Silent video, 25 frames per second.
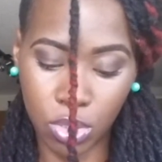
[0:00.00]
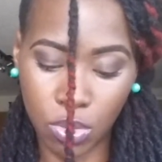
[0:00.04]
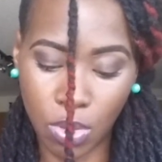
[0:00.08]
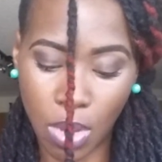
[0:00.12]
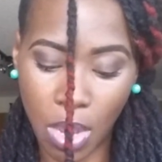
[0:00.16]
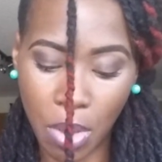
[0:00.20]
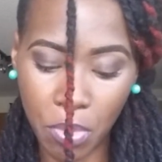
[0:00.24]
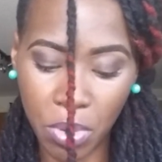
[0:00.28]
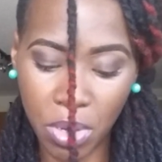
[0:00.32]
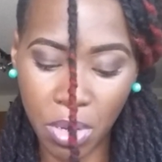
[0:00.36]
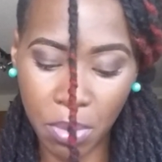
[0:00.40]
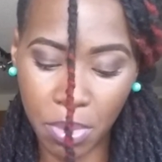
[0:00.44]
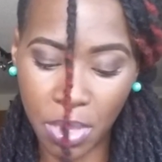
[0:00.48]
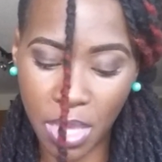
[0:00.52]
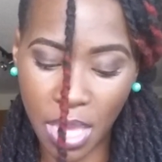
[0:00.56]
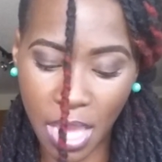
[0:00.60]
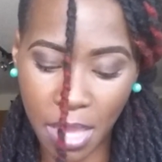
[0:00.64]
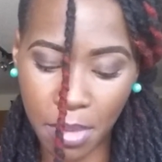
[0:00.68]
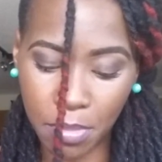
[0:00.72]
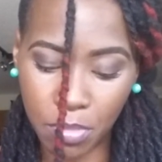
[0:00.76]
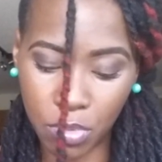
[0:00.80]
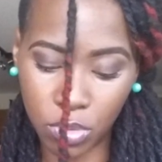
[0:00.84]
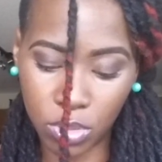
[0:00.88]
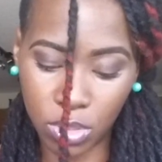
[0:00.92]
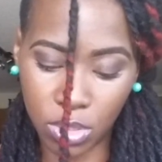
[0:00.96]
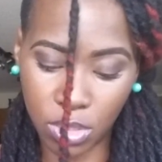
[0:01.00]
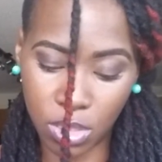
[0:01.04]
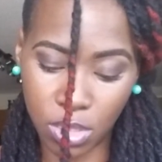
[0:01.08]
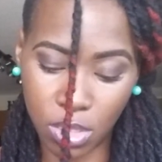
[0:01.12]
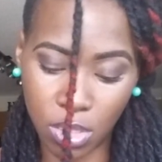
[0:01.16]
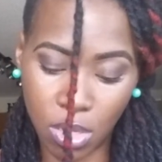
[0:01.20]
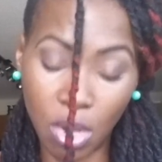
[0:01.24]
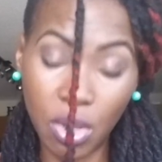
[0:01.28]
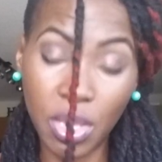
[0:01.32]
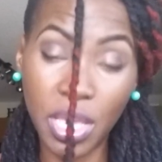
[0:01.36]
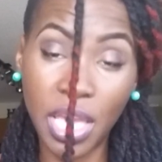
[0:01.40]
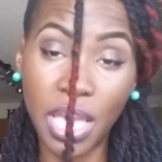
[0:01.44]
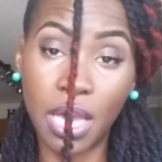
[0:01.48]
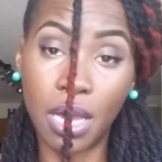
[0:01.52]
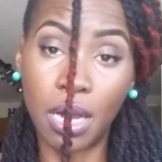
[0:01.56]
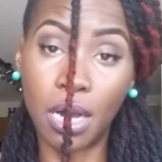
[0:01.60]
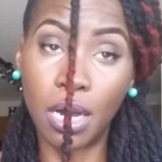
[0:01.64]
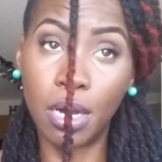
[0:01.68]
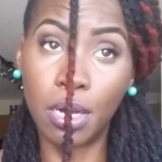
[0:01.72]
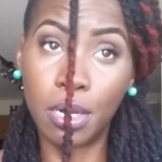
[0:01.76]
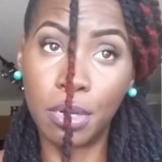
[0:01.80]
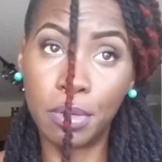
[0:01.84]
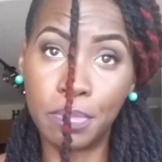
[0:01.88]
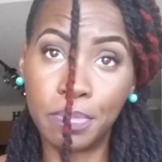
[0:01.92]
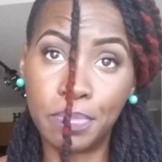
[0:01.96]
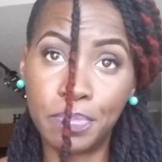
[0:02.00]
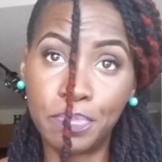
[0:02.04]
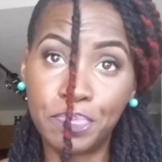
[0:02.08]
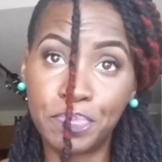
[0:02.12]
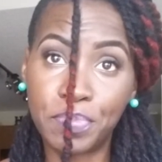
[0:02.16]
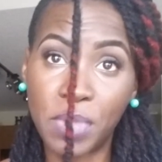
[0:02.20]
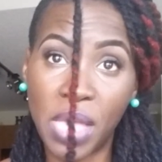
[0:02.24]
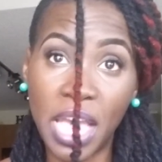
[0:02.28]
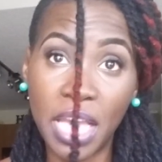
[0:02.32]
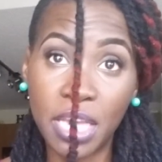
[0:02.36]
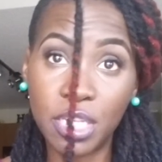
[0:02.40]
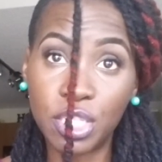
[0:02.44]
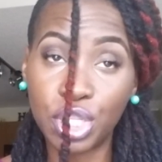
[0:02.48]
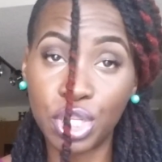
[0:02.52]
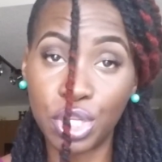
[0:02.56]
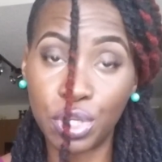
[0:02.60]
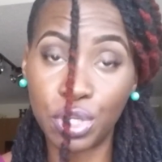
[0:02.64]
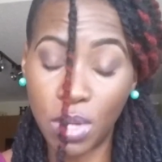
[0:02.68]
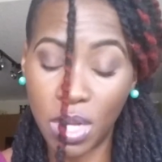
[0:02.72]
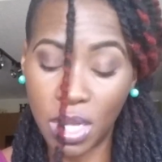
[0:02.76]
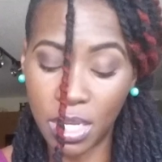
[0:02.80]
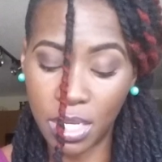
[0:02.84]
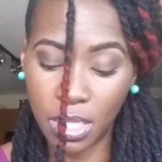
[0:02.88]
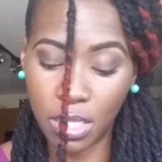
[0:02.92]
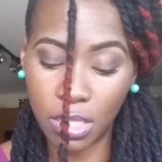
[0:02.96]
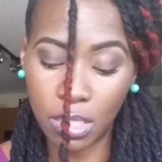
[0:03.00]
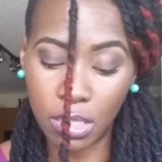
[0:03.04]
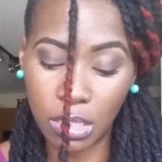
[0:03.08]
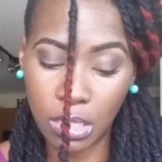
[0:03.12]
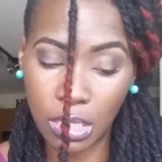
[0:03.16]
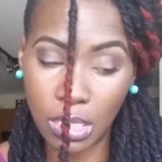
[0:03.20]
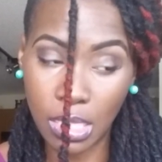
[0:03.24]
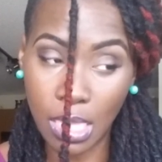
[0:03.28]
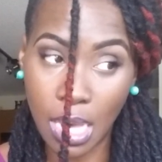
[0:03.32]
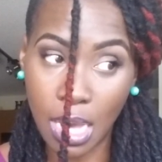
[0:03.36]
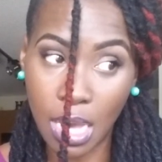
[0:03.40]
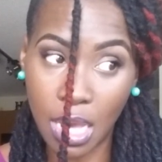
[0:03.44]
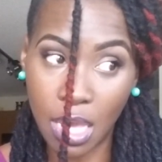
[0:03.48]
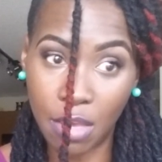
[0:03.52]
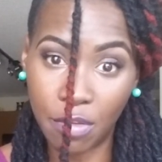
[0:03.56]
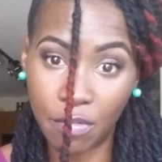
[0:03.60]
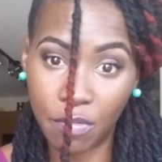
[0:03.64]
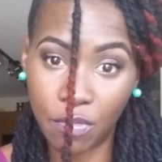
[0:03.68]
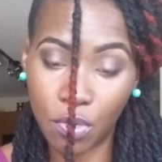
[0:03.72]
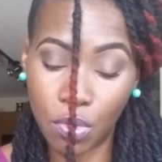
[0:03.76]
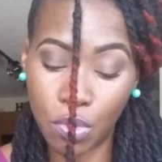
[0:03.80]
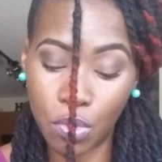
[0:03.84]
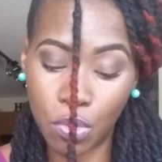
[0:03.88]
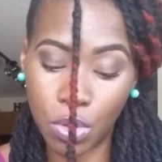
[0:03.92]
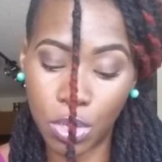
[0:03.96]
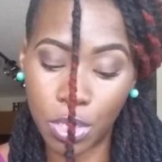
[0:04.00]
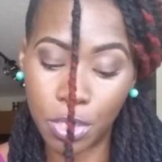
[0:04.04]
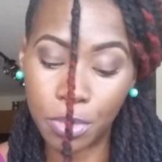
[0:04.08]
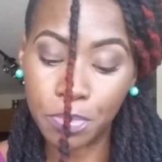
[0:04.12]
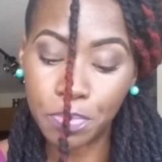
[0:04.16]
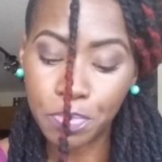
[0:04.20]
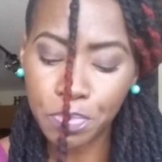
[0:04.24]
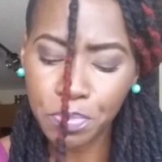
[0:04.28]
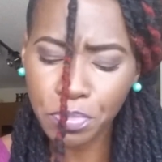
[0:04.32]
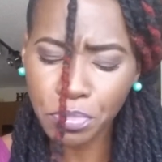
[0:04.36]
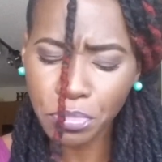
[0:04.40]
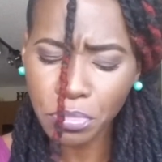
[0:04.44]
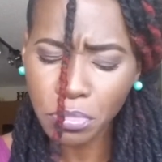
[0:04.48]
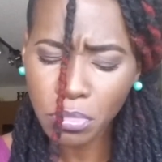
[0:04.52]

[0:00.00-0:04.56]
So I want to be able to, oh yeah, HQ Honey Live on